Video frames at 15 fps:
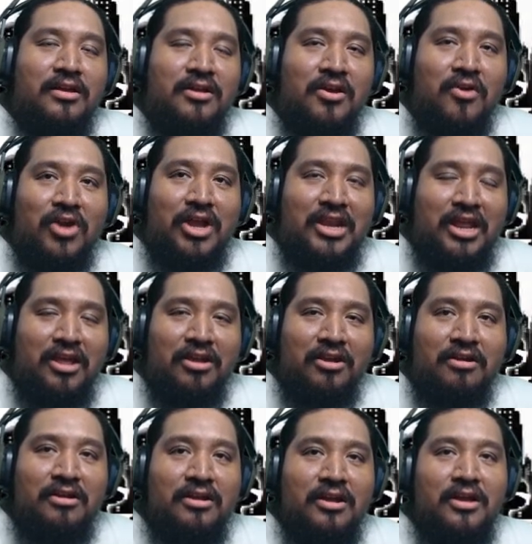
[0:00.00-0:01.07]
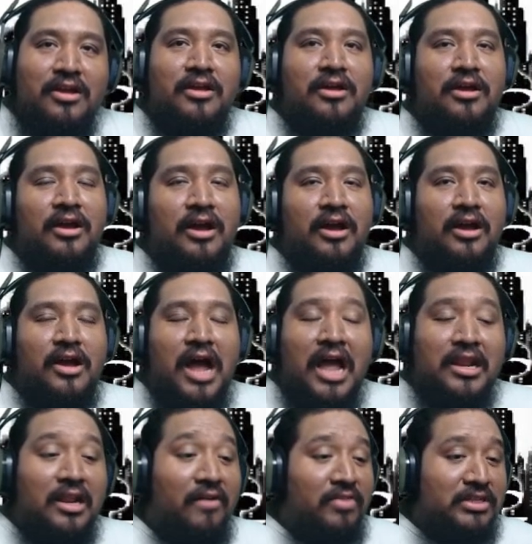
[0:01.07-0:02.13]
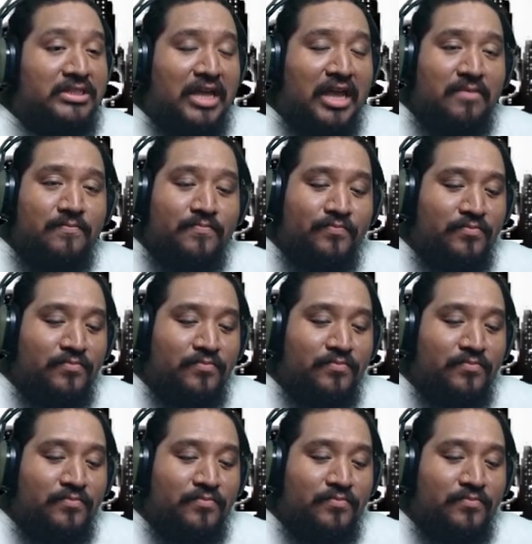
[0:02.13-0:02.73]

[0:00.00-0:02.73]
going here. I love this game.